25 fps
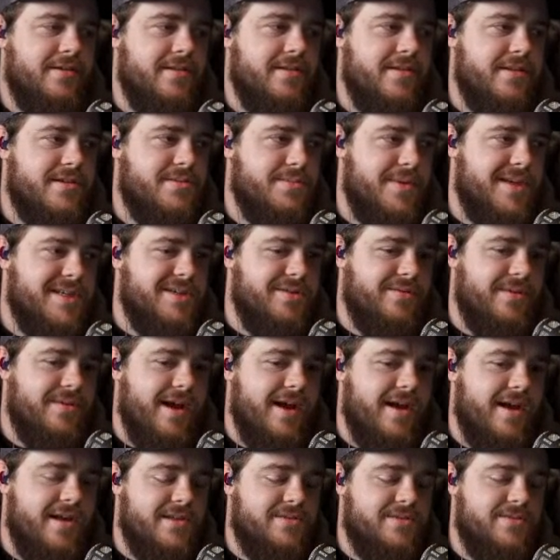as much
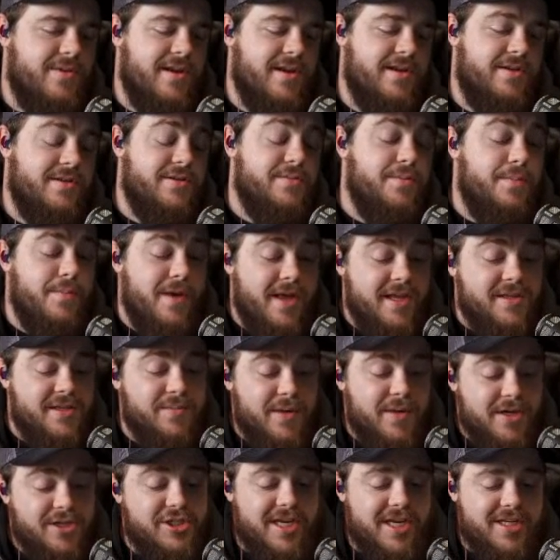as
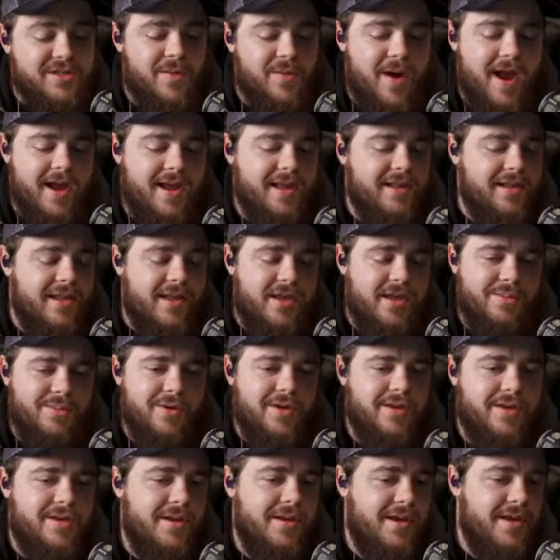much as Rocket League,
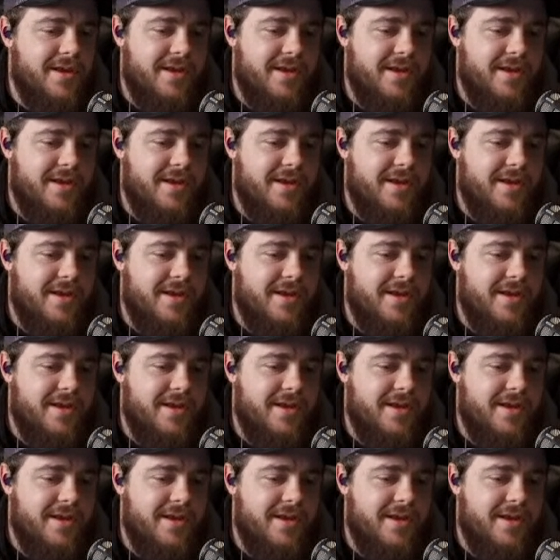but